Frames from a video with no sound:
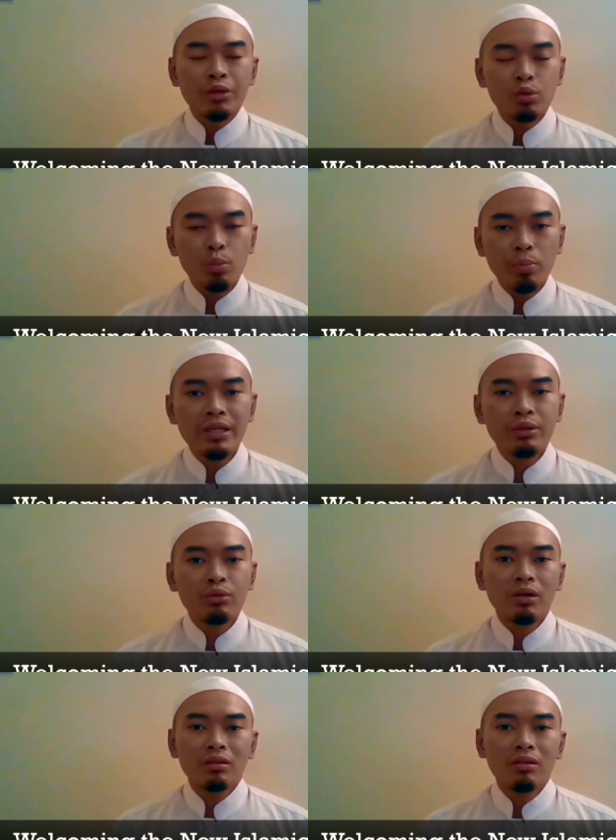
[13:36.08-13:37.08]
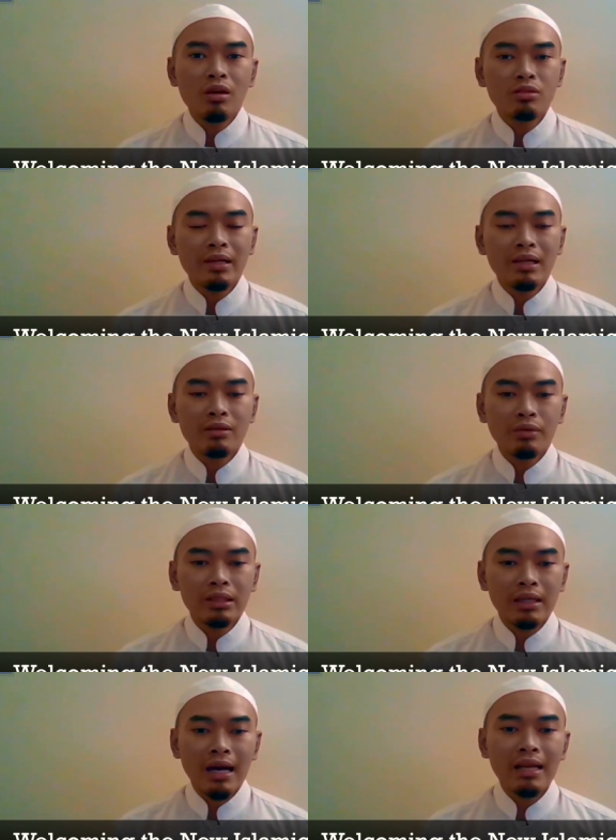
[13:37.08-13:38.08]
to plead to Allah subhanahu wa
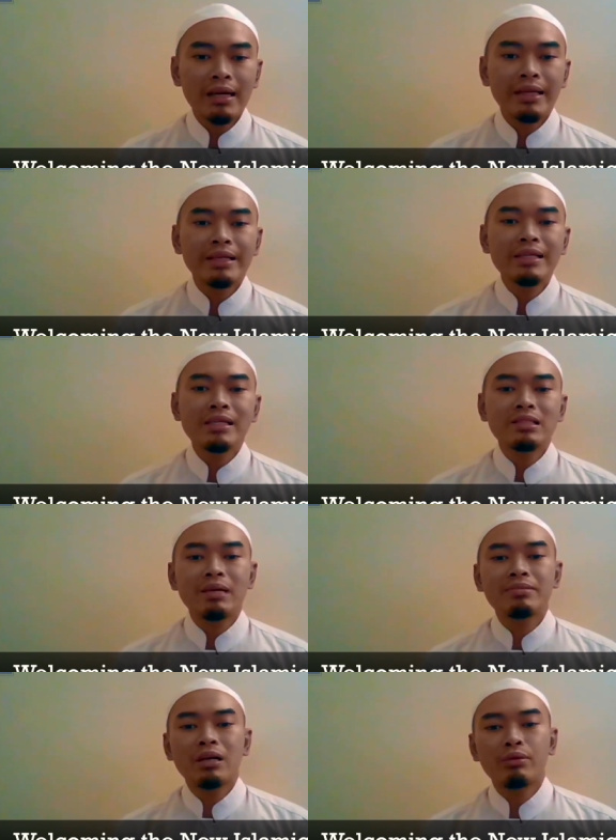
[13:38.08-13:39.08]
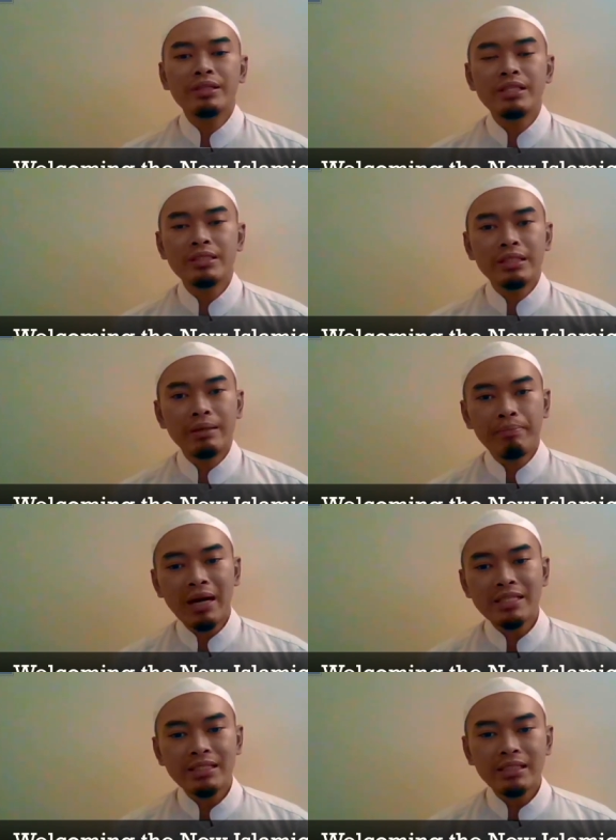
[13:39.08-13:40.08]
ta'ala that He accepts our deeds in the
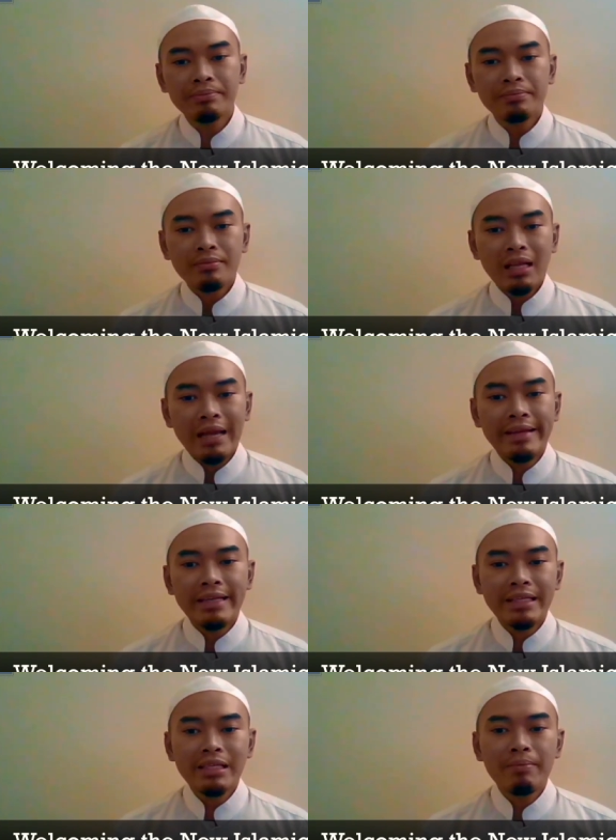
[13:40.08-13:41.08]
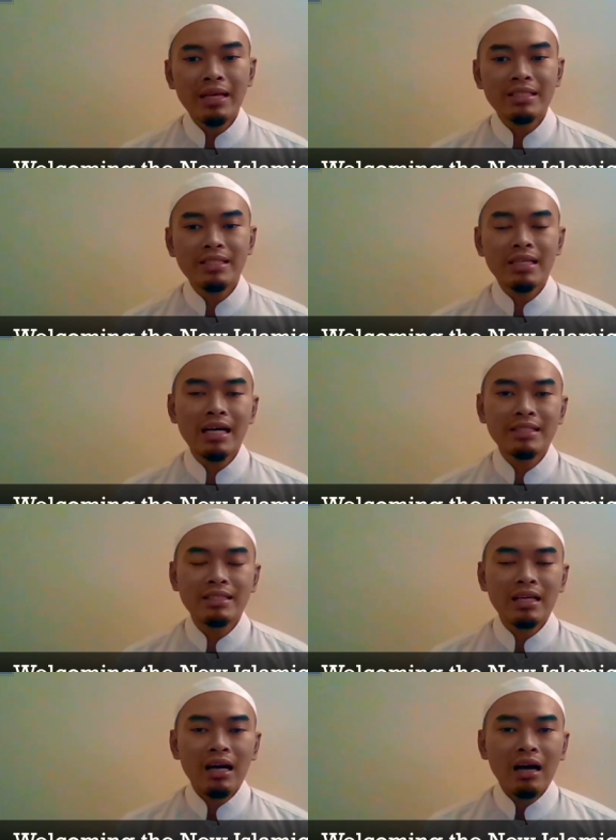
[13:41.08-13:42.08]
past year and that He blesses
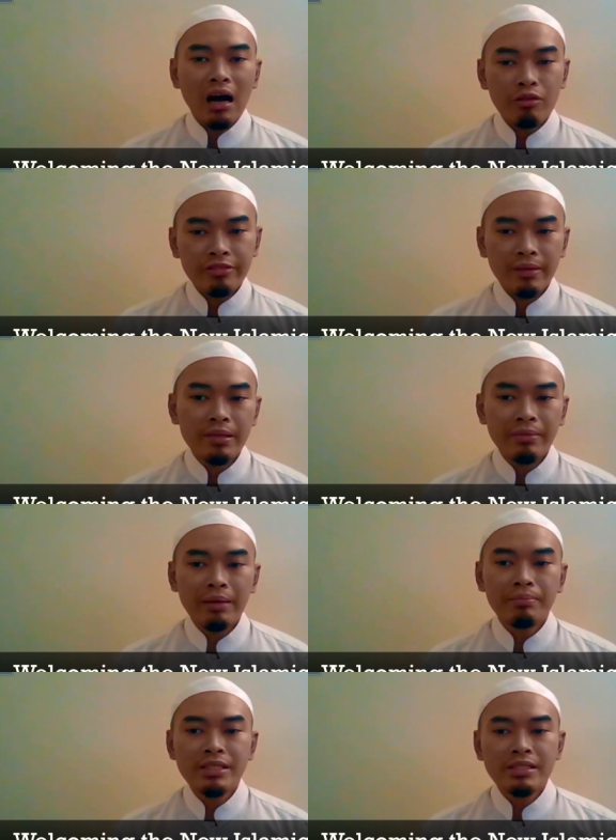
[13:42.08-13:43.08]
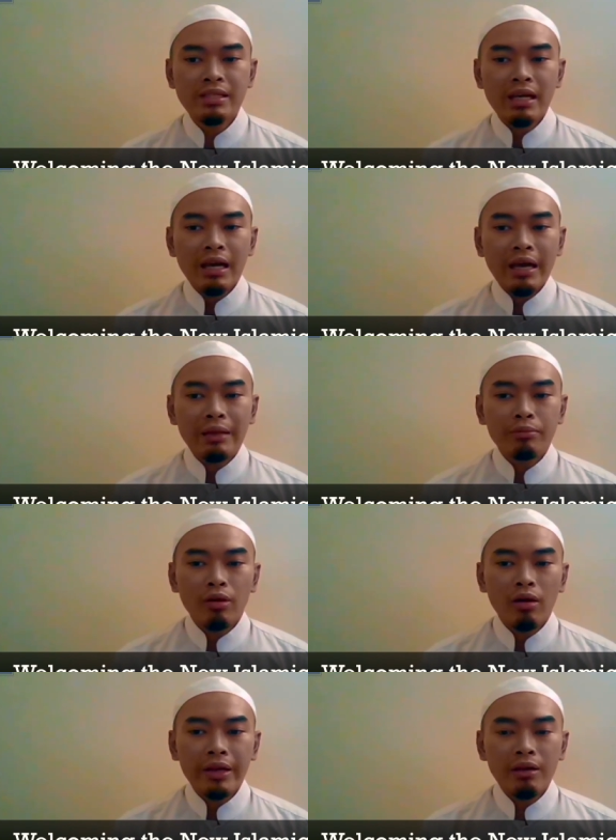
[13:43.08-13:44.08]
us, our family members, and
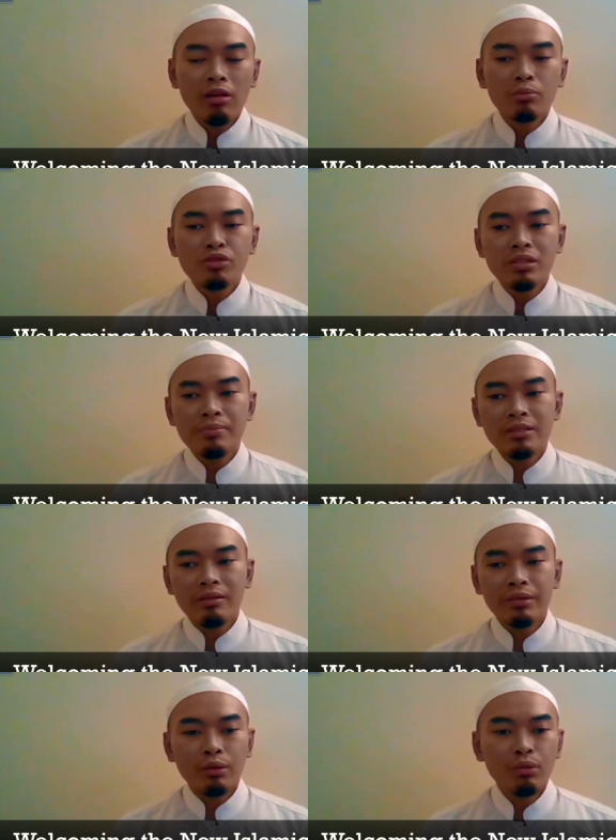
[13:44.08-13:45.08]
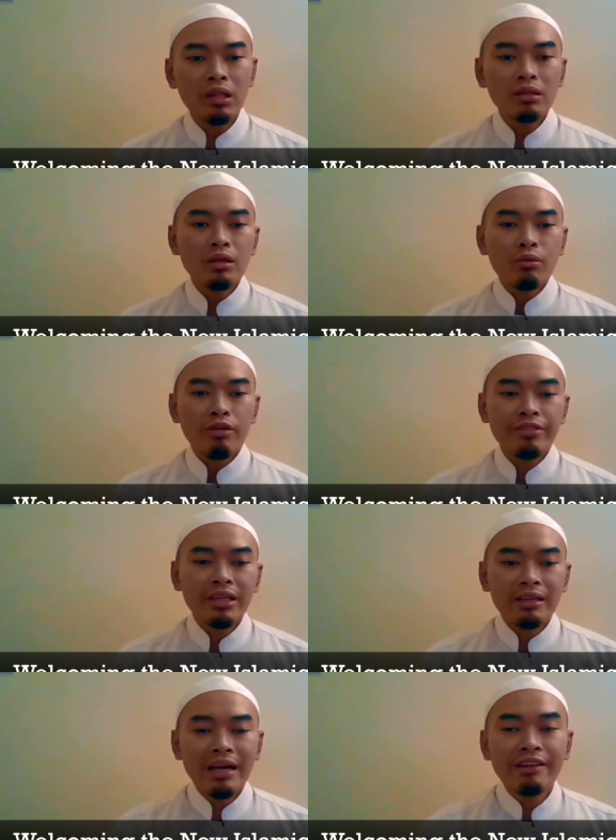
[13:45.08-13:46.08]
all Muslims around the world with
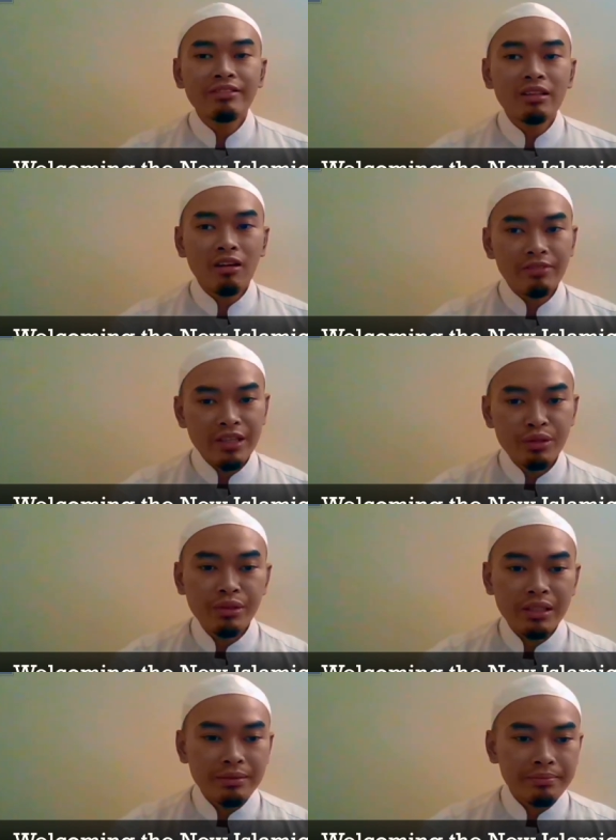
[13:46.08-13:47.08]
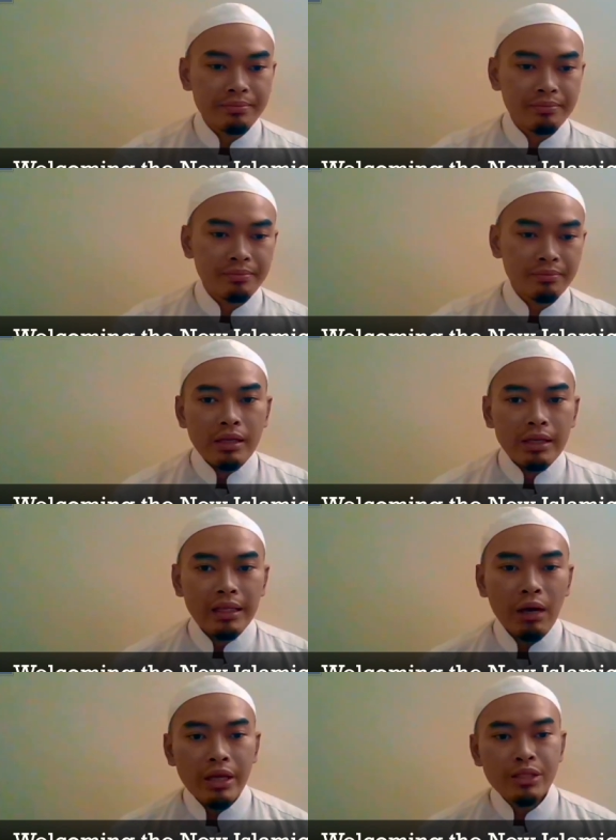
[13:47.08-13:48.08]
the arrival of the new year.
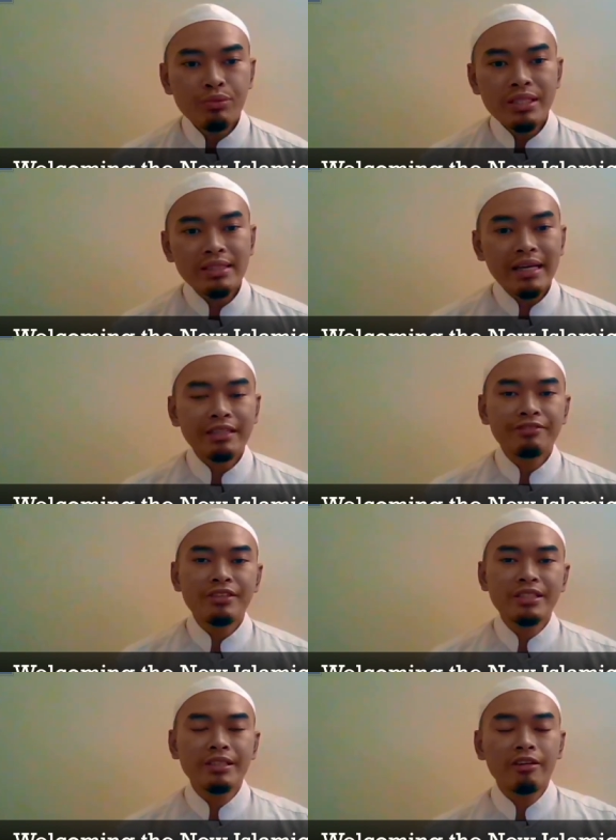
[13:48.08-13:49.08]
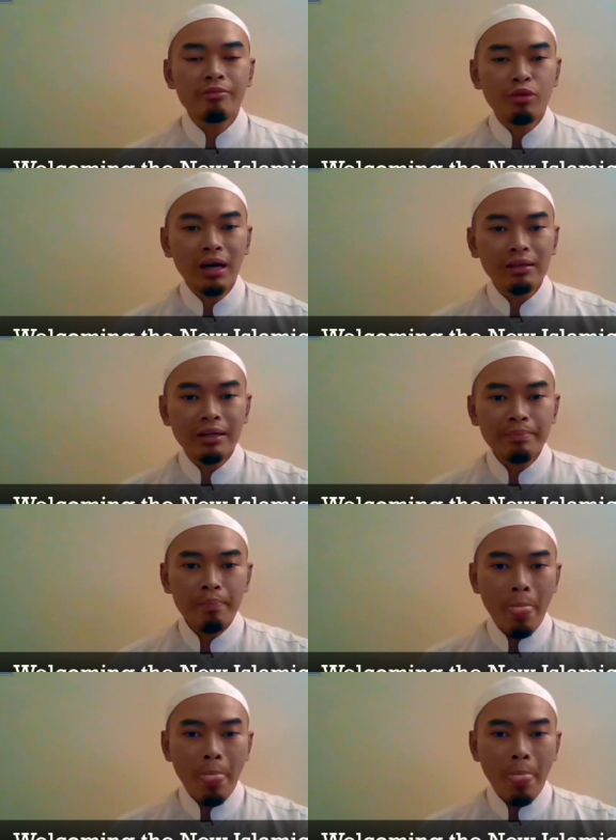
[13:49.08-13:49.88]
Now, as we start the first day of Muharram,